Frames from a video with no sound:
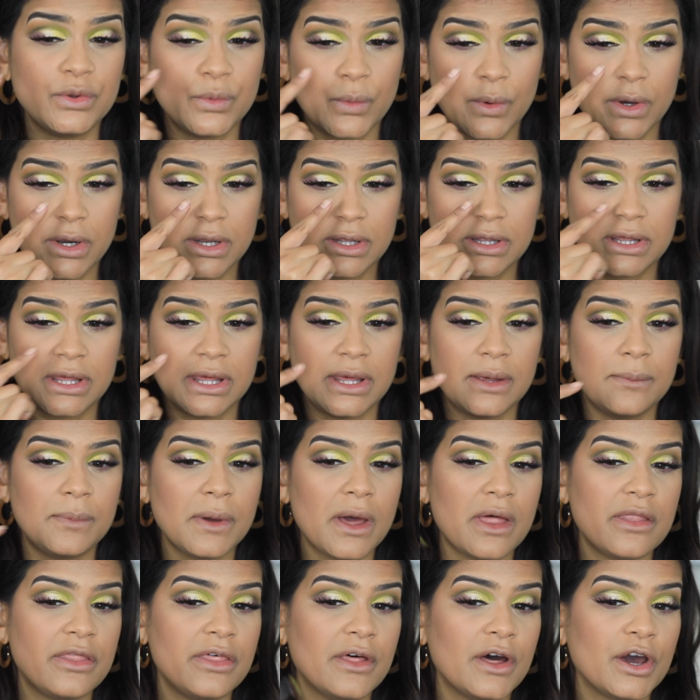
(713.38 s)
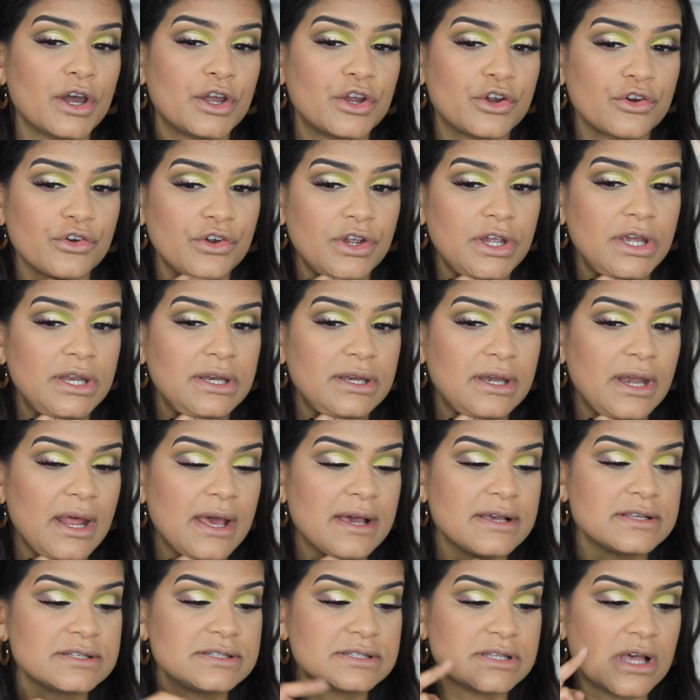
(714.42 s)
I do want to keep the
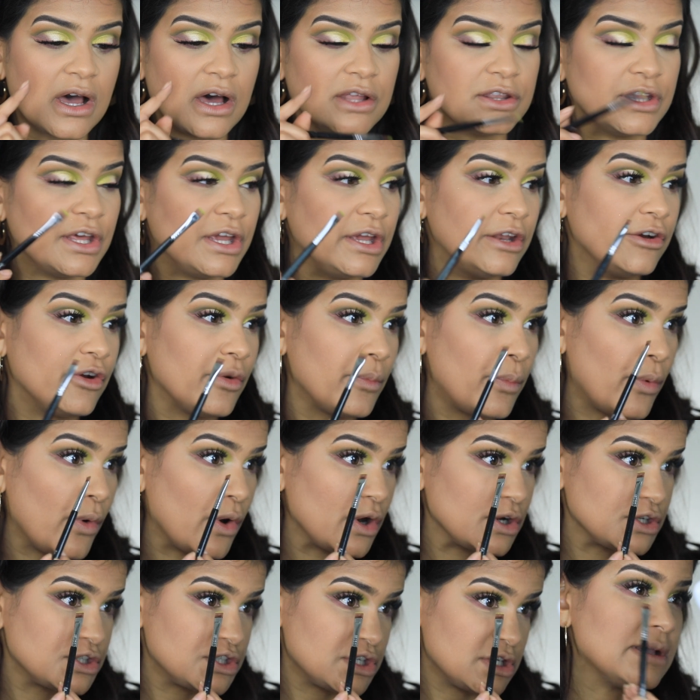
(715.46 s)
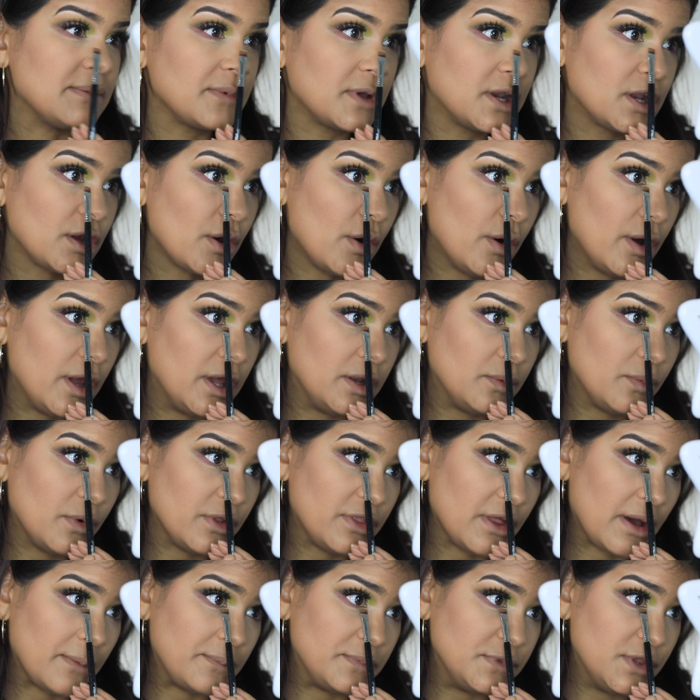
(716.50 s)
greenness on the inner portion. So I'm going to go in
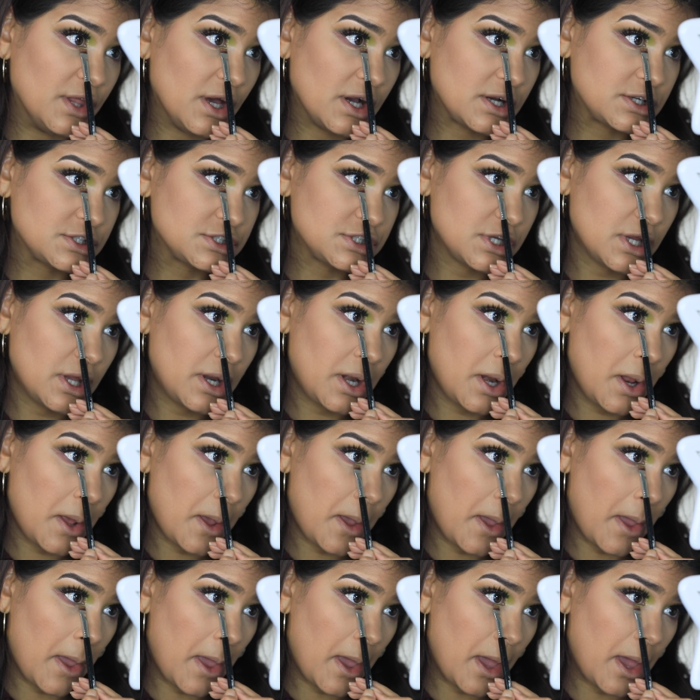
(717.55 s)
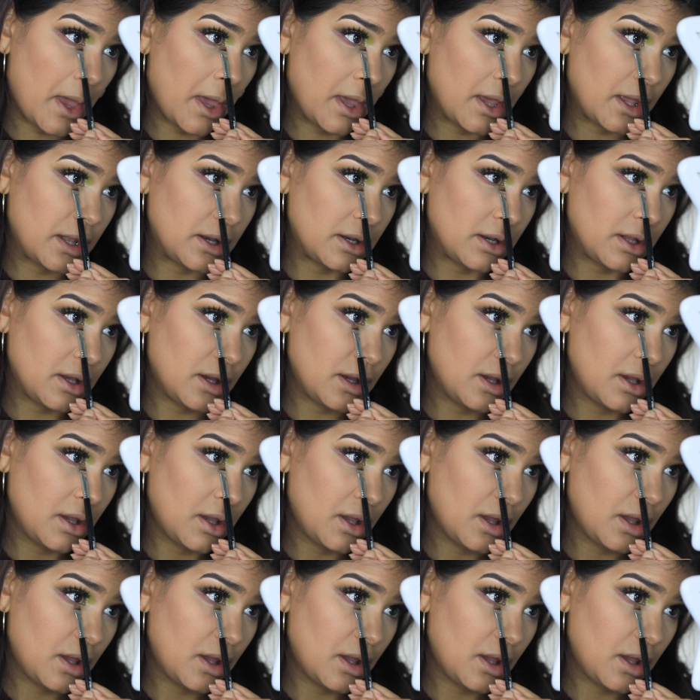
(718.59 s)
with Abduction and